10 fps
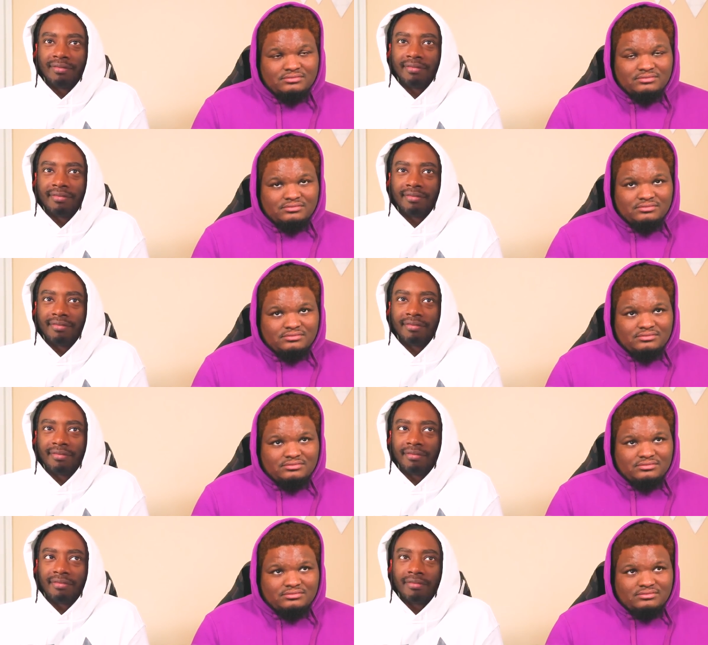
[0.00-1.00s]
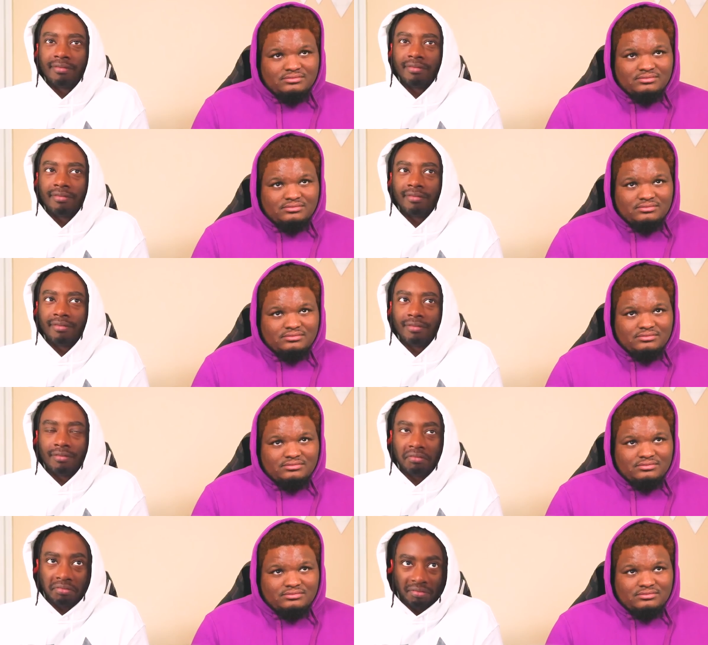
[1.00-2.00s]

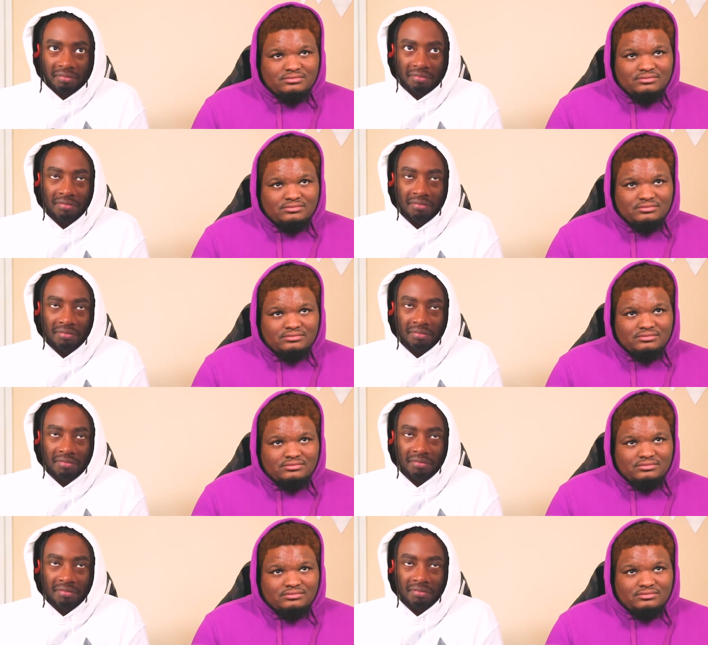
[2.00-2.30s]
[no speech]